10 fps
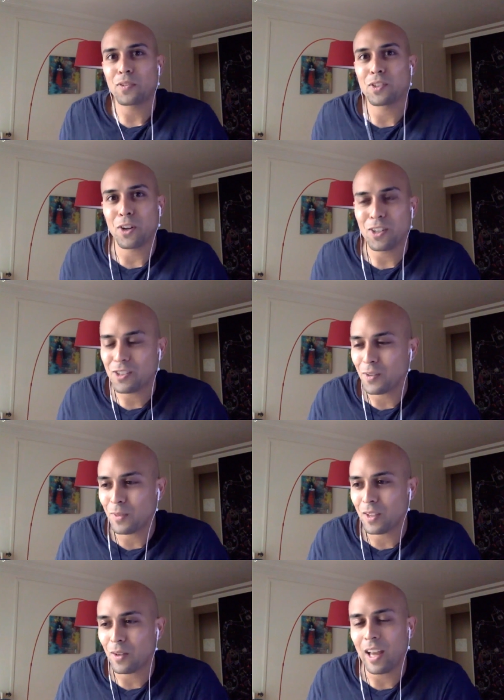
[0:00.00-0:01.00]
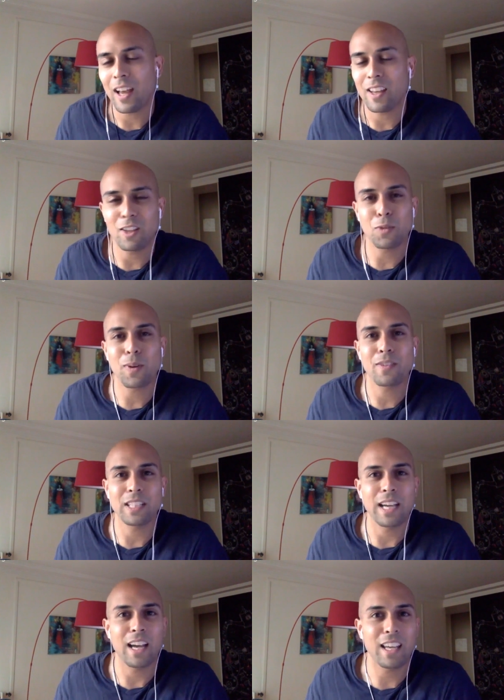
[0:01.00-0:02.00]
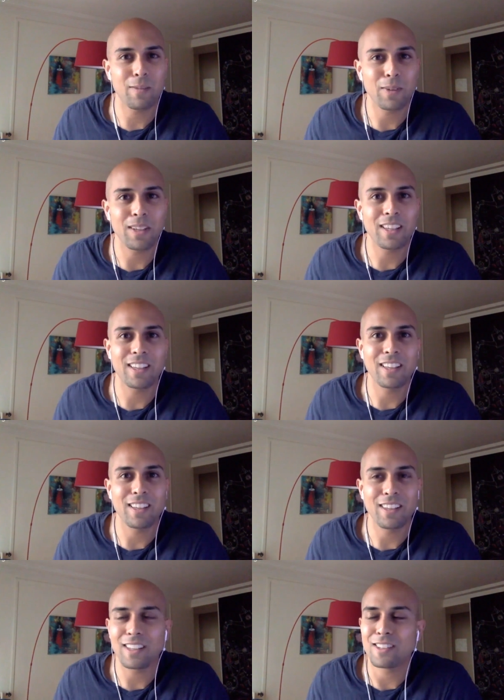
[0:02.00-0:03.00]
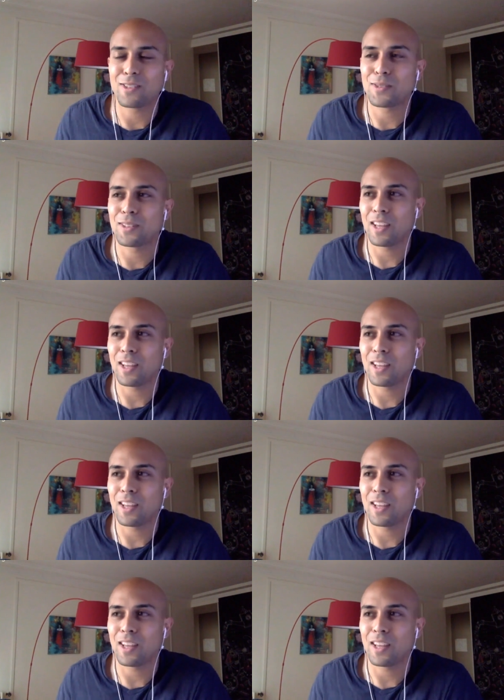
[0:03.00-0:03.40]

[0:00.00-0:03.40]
We've started something it'll probably die, but uh,